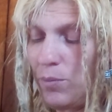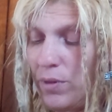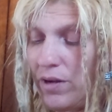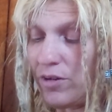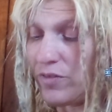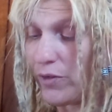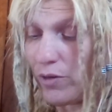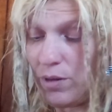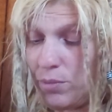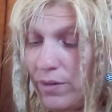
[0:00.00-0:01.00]
because of
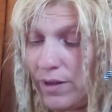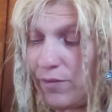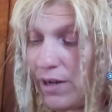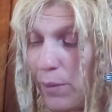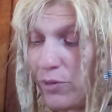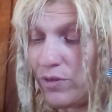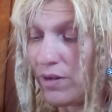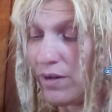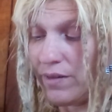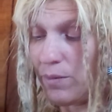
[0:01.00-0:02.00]
their unbelief,
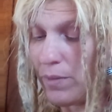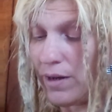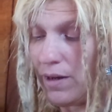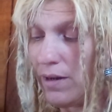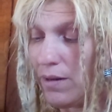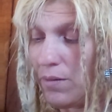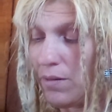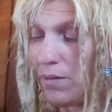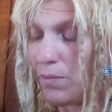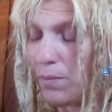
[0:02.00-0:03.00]
notwithstanding the many,
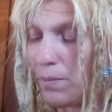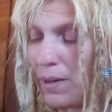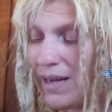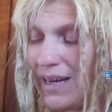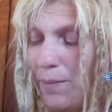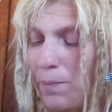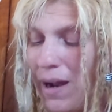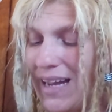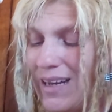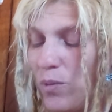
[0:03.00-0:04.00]
many
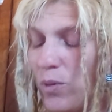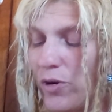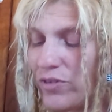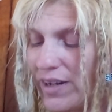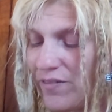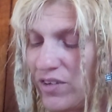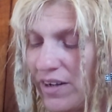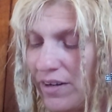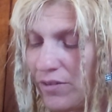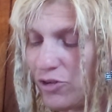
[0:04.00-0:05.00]
mighty works I have
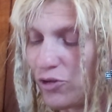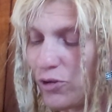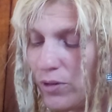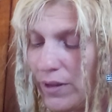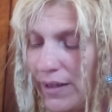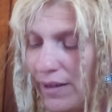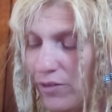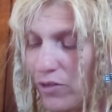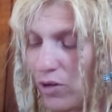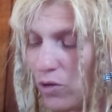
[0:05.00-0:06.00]
done. Surely,
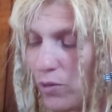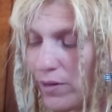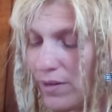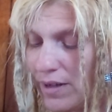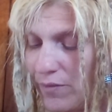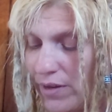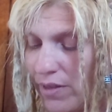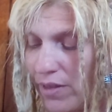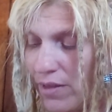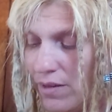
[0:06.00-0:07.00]
as the Lord
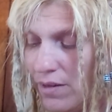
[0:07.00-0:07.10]
liveth,